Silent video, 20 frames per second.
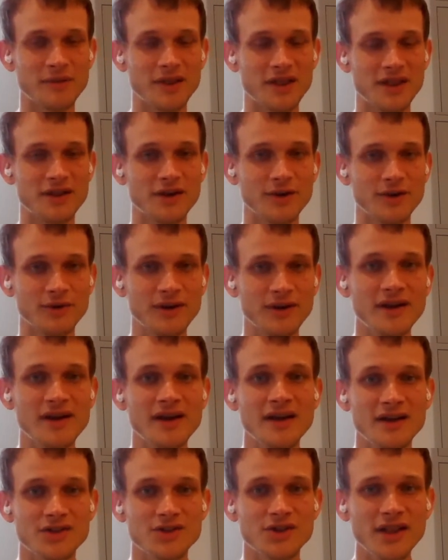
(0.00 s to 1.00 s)
So
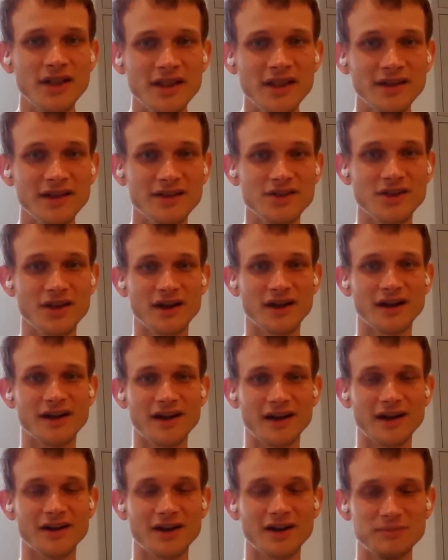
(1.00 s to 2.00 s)
just
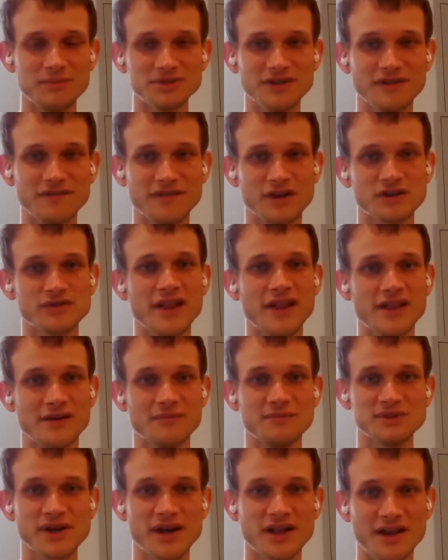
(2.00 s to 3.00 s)
a couple of fairly
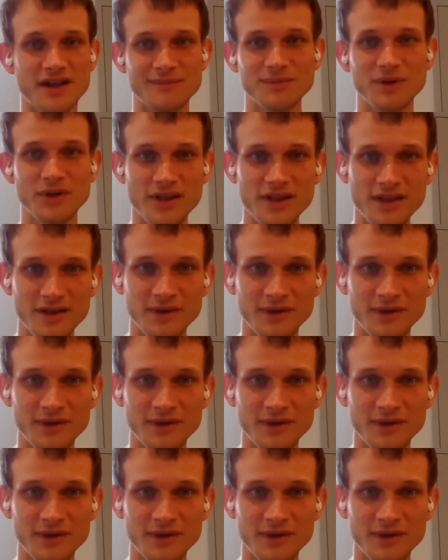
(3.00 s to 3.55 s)
simple examples.